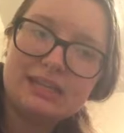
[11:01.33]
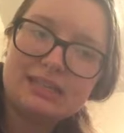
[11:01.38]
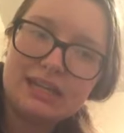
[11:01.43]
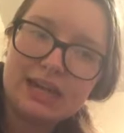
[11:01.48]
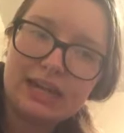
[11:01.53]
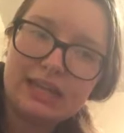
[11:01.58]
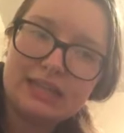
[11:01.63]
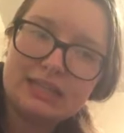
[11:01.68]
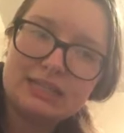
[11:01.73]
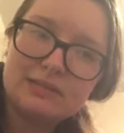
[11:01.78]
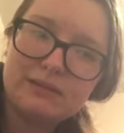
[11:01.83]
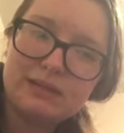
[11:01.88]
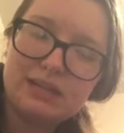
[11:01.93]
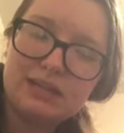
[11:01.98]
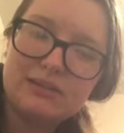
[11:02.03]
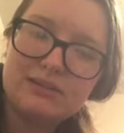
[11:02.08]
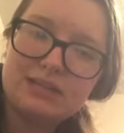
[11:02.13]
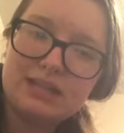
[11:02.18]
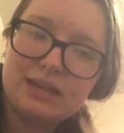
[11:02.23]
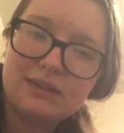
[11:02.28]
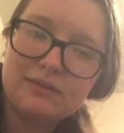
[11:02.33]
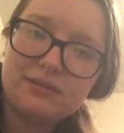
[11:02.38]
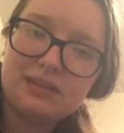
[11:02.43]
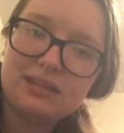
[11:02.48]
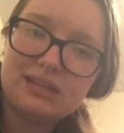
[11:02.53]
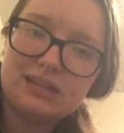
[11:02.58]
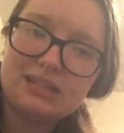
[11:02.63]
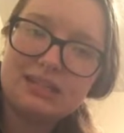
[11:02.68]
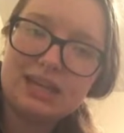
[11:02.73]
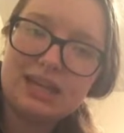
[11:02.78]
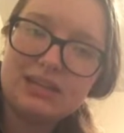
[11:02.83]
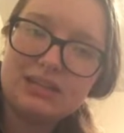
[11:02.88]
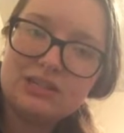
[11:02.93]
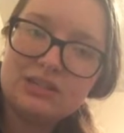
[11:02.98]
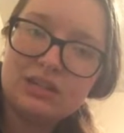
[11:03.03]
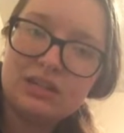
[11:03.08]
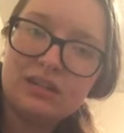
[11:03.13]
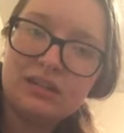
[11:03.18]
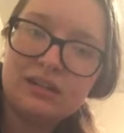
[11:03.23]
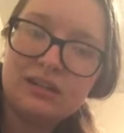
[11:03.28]
a talisman and you set it with an
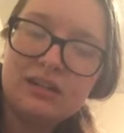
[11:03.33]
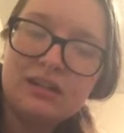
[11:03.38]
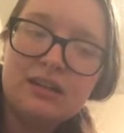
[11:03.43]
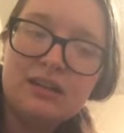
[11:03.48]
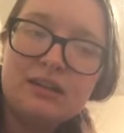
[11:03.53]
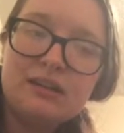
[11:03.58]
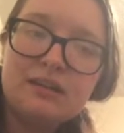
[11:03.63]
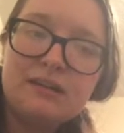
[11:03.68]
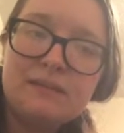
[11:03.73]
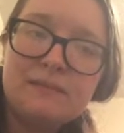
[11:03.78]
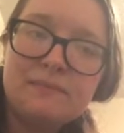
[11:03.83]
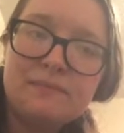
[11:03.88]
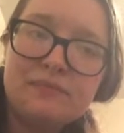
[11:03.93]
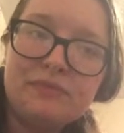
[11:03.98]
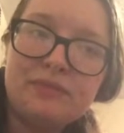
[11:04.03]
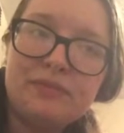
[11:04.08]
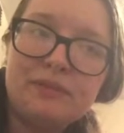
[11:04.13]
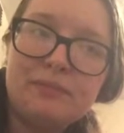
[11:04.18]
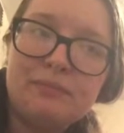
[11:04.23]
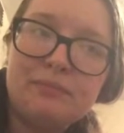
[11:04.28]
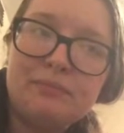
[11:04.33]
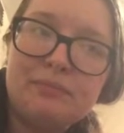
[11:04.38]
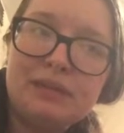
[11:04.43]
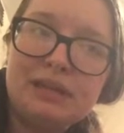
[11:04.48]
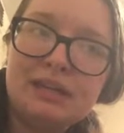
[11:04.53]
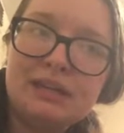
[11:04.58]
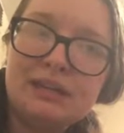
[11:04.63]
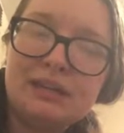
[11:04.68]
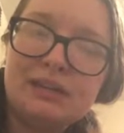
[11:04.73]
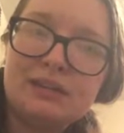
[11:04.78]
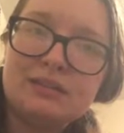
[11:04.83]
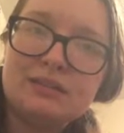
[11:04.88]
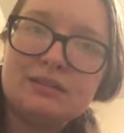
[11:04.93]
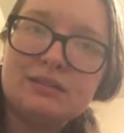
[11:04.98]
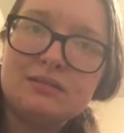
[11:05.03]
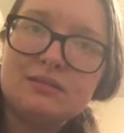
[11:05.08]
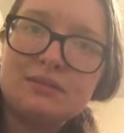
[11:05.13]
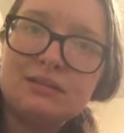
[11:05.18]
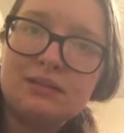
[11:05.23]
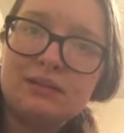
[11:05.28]
intention, the being
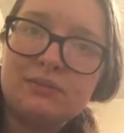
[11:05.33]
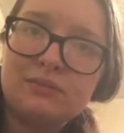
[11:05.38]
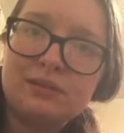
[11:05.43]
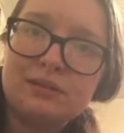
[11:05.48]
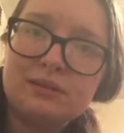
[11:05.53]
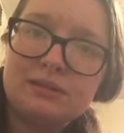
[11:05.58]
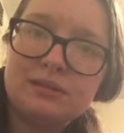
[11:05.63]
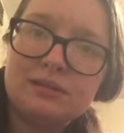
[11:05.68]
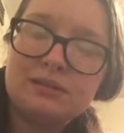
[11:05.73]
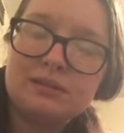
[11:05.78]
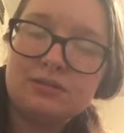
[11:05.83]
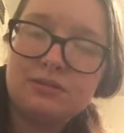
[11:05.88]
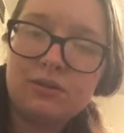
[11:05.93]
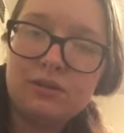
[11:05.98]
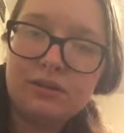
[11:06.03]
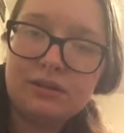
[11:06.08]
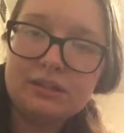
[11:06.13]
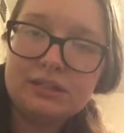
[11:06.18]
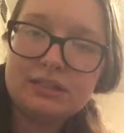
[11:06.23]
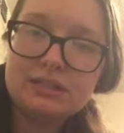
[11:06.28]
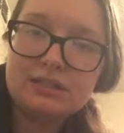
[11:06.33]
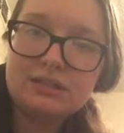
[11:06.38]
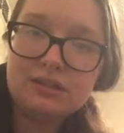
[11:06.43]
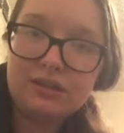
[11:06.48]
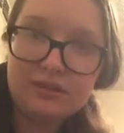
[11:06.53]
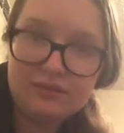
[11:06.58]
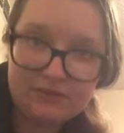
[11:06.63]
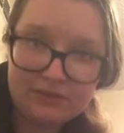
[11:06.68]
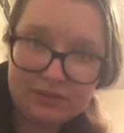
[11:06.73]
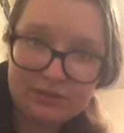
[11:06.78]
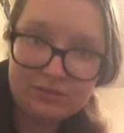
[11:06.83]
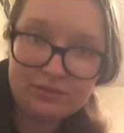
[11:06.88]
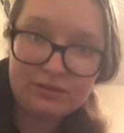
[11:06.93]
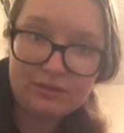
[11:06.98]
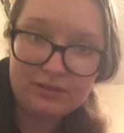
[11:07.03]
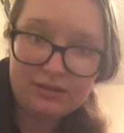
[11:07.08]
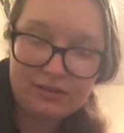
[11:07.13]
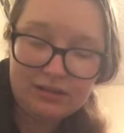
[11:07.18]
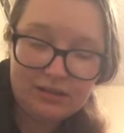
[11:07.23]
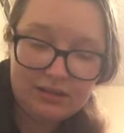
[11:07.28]
associated with it is called a
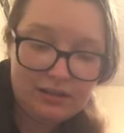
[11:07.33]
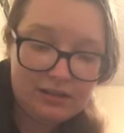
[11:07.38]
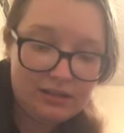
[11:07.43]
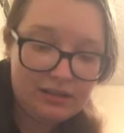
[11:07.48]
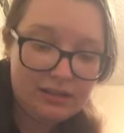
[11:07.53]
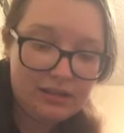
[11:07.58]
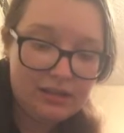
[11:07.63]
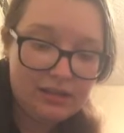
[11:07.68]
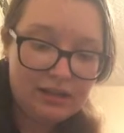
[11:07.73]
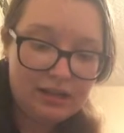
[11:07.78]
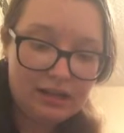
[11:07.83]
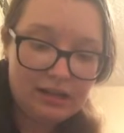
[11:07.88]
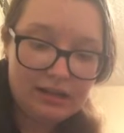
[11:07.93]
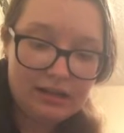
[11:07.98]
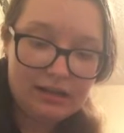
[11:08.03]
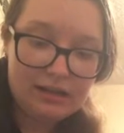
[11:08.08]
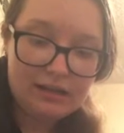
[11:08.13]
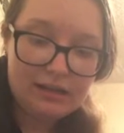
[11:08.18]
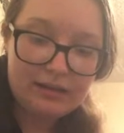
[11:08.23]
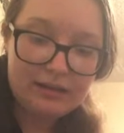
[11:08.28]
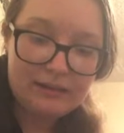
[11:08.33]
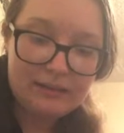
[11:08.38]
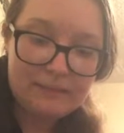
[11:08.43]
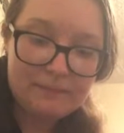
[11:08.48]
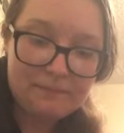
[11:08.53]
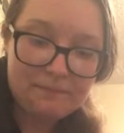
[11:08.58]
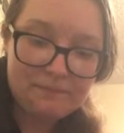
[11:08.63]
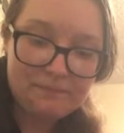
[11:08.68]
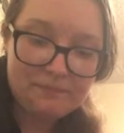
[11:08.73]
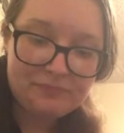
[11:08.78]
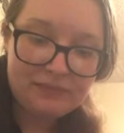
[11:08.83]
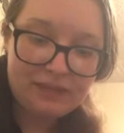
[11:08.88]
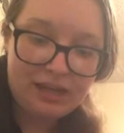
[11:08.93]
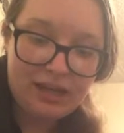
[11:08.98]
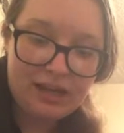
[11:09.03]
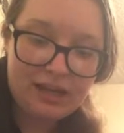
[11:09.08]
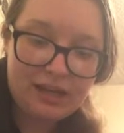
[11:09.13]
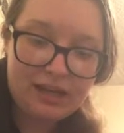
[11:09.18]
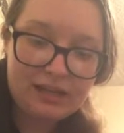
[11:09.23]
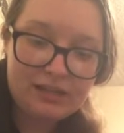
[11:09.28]
servitor.
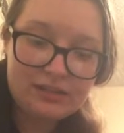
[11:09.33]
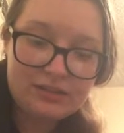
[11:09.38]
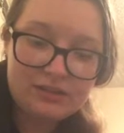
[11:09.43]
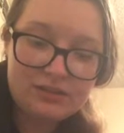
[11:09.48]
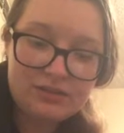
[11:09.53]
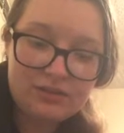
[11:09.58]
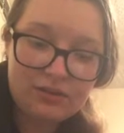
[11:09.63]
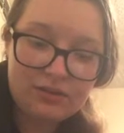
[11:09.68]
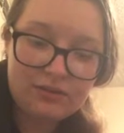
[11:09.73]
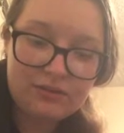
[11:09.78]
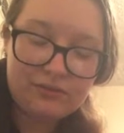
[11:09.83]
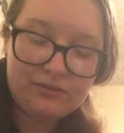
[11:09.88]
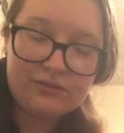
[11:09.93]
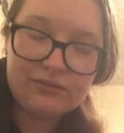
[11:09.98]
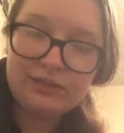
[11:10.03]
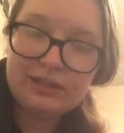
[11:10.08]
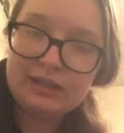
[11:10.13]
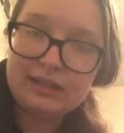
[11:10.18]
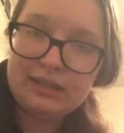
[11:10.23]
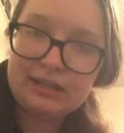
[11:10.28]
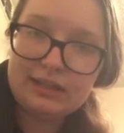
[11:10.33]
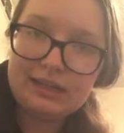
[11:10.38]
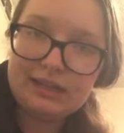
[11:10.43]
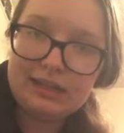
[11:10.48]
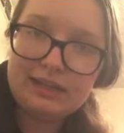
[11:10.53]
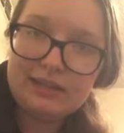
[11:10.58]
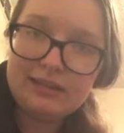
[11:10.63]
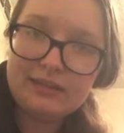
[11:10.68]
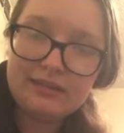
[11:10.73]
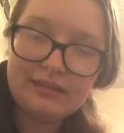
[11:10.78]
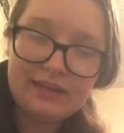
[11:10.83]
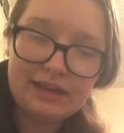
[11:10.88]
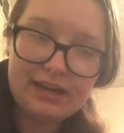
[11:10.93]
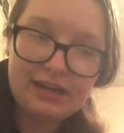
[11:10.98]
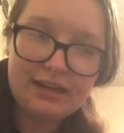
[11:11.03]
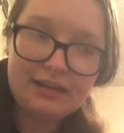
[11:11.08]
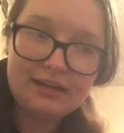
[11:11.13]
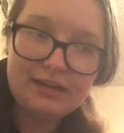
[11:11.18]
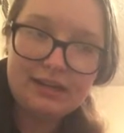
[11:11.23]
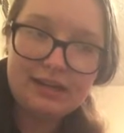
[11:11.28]
I don't really like
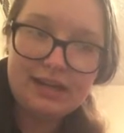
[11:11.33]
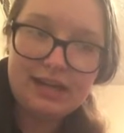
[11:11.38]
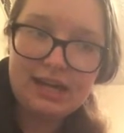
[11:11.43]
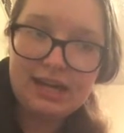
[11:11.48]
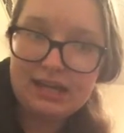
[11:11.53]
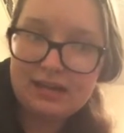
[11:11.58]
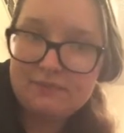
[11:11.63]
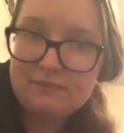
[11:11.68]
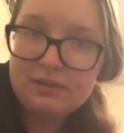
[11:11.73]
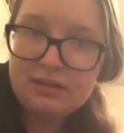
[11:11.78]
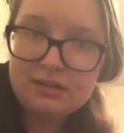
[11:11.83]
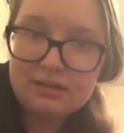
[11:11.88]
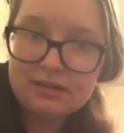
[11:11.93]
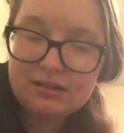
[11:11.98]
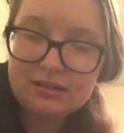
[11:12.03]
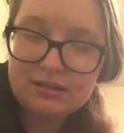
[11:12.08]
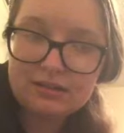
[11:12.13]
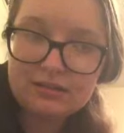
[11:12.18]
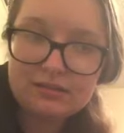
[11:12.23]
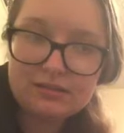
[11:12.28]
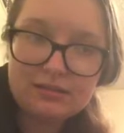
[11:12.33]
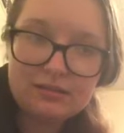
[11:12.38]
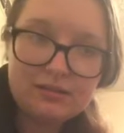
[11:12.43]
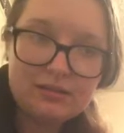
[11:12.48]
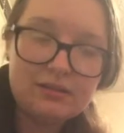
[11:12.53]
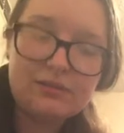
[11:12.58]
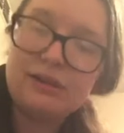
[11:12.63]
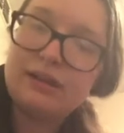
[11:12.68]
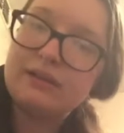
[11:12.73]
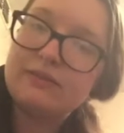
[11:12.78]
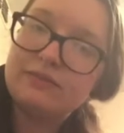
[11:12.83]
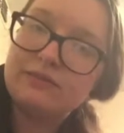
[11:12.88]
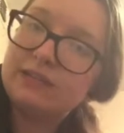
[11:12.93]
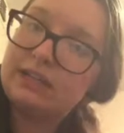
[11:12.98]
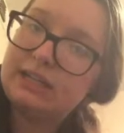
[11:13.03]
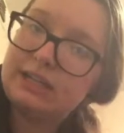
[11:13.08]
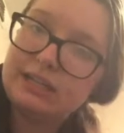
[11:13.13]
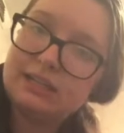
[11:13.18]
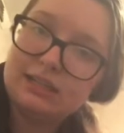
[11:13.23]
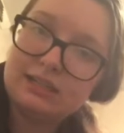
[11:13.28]
that name, quite
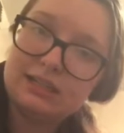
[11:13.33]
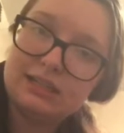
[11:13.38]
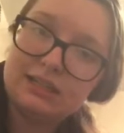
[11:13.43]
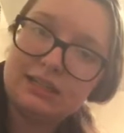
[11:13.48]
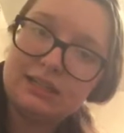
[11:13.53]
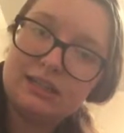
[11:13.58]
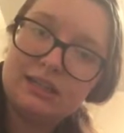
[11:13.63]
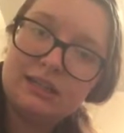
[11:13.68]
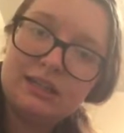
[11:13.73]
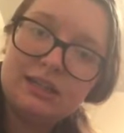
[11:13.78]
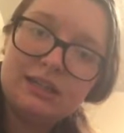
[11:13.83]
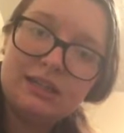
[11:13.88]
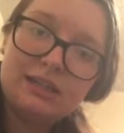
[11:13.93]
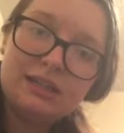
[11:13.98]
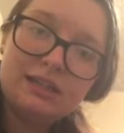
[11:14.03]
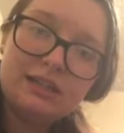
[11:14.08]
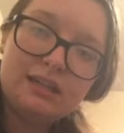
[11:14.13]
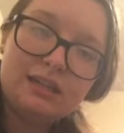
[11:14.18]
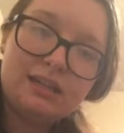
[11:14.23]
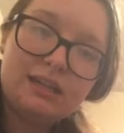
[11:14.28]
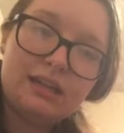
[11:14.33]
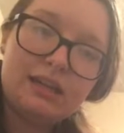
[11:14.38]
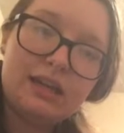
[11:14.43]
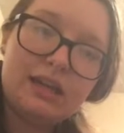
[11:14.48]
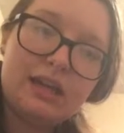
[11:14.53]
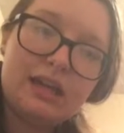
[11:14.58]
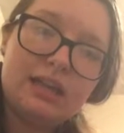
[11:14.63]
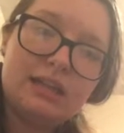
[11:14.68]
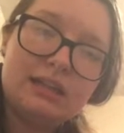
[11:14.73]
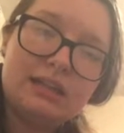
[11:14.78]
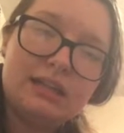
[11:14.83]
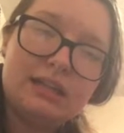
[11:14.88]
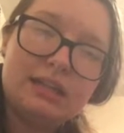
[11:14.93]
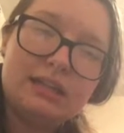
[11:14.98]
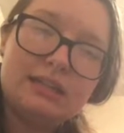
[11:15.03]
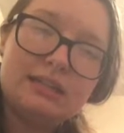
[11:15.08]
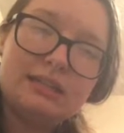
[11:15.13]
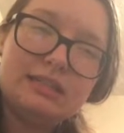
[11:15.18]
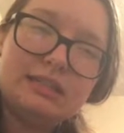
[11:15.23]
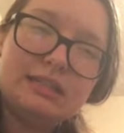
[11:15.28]
frankly, and the
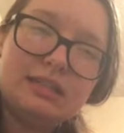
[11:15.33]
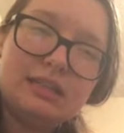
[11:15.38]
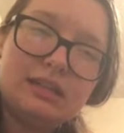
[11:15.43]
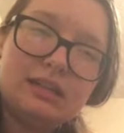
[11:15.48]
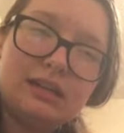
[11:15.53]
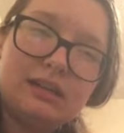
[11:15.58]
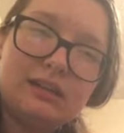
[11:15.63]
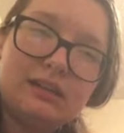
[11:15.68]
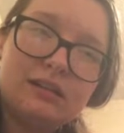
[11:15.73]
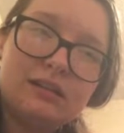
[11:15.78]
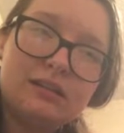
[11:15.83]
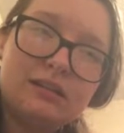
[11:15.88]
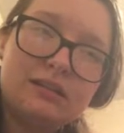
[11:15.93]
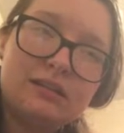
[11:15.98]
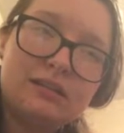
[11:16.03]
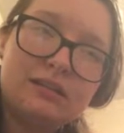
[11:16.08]
idea